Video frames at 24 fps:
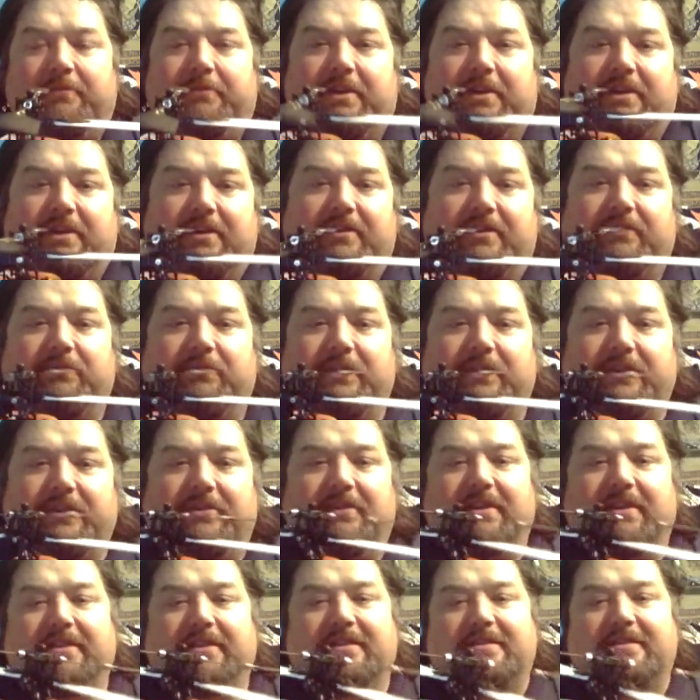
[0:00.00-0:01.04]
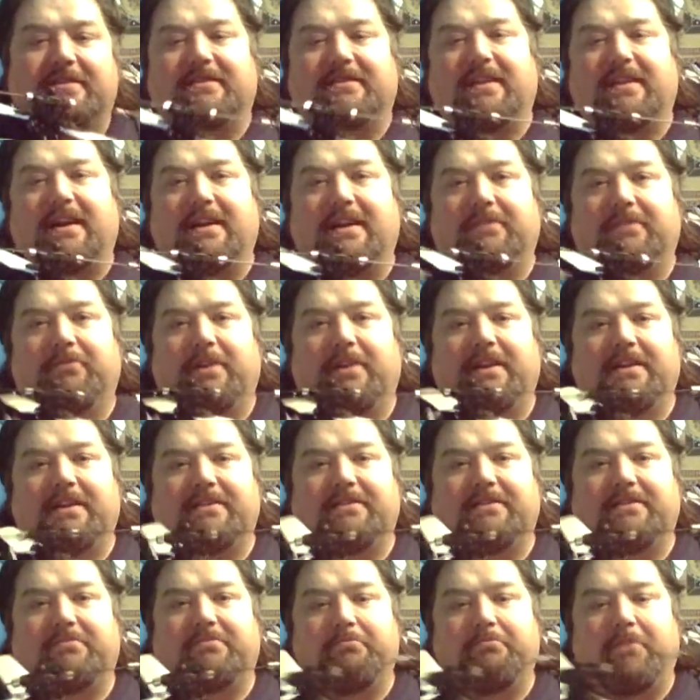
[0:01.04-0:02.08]
because when you're in this
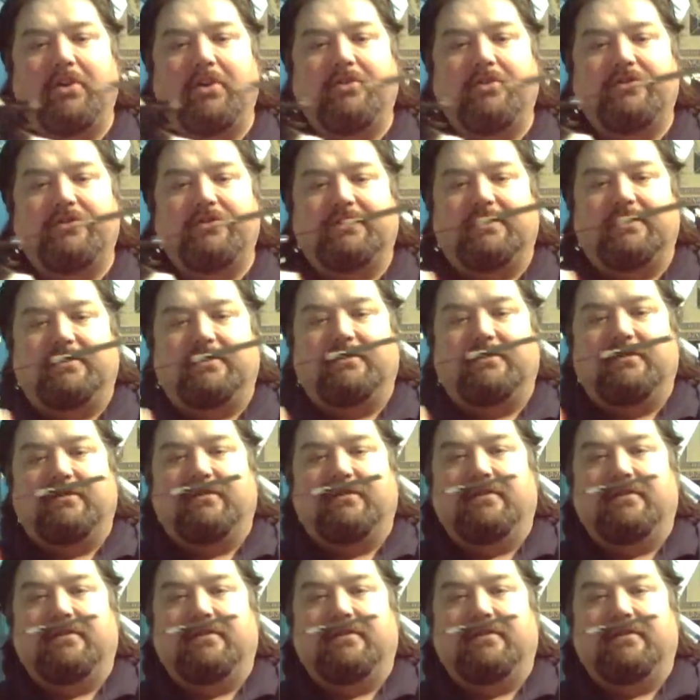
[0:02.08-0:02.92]
sideways motion,